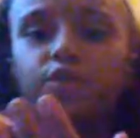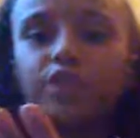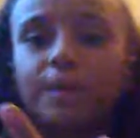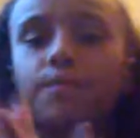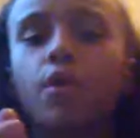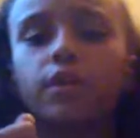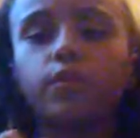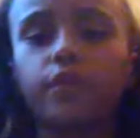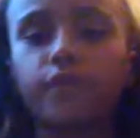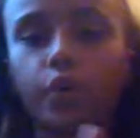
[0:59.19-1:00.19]
you like poke it
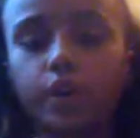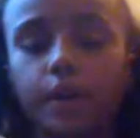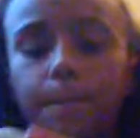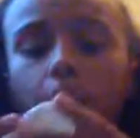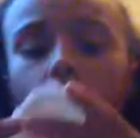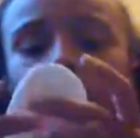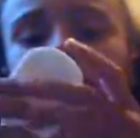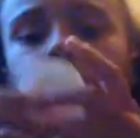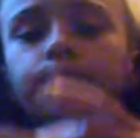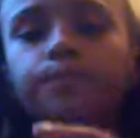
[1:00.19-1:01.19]
with a fork, it pops.